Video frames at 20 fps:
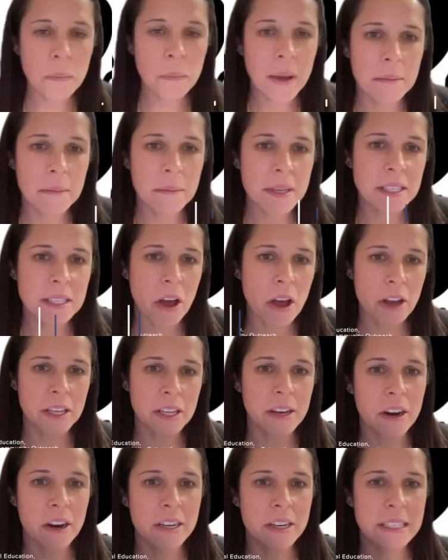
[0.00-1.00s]
name is
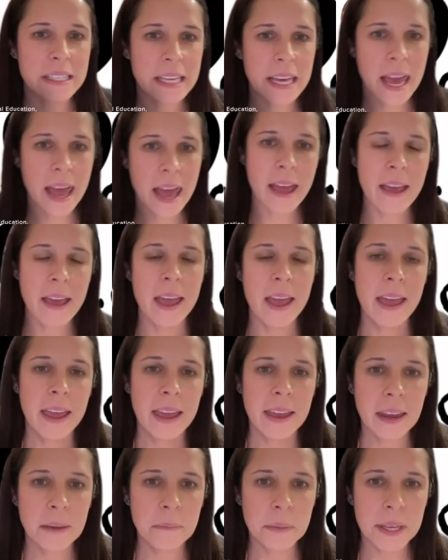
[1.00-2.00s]
Aine Garcia,
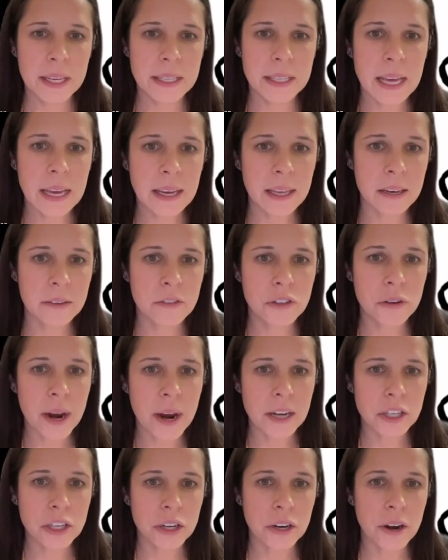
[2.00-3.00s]
and I'm the Executive
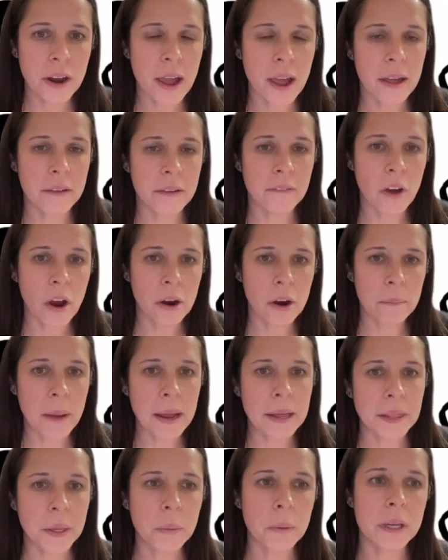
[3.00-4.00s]
Director of our
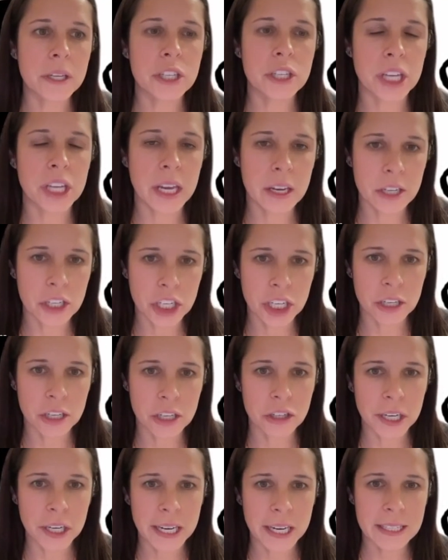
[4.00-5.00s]
Bilingual
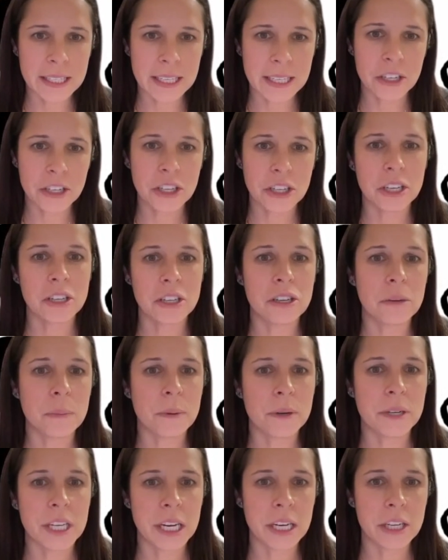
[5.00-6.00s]
Education, Translation,
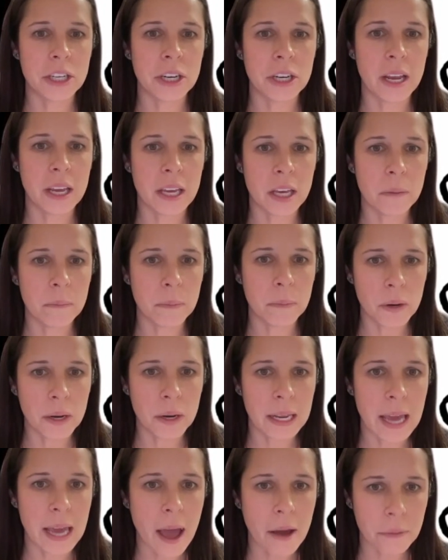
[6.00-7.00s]
Interpretation, and
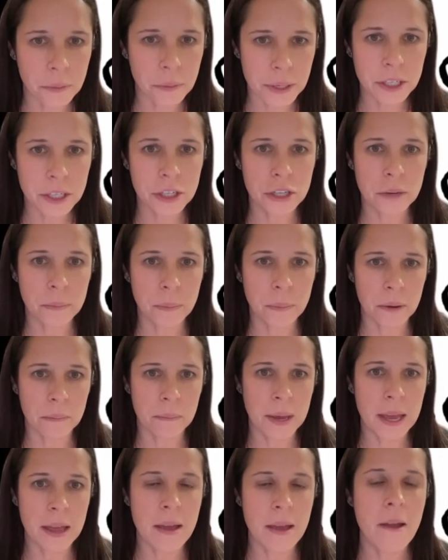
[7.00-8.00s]
Community Outreach
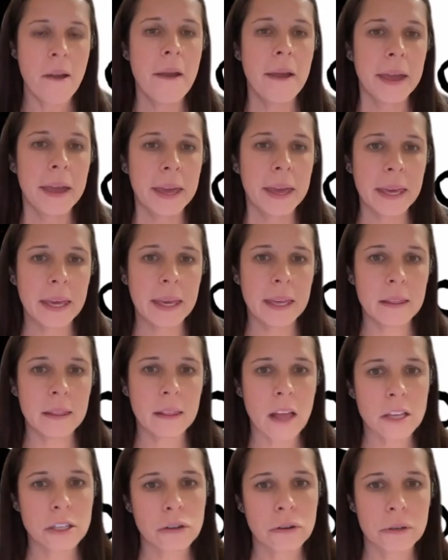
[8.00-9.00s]
Department
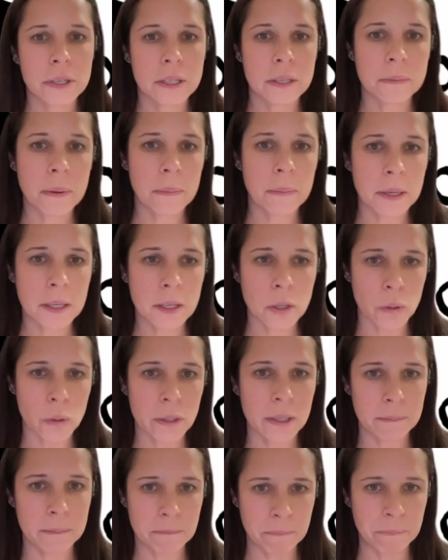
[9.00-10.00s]
in Las Cruces Public
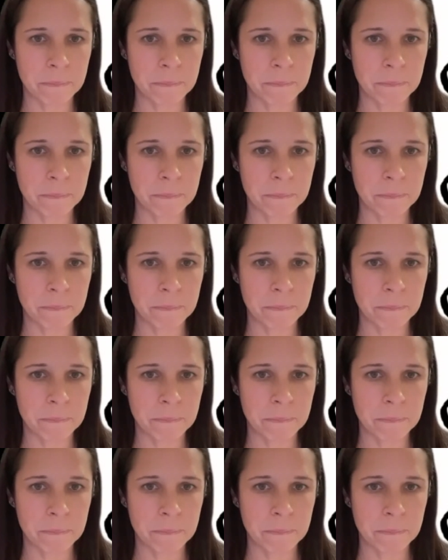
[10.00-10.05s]
Schools.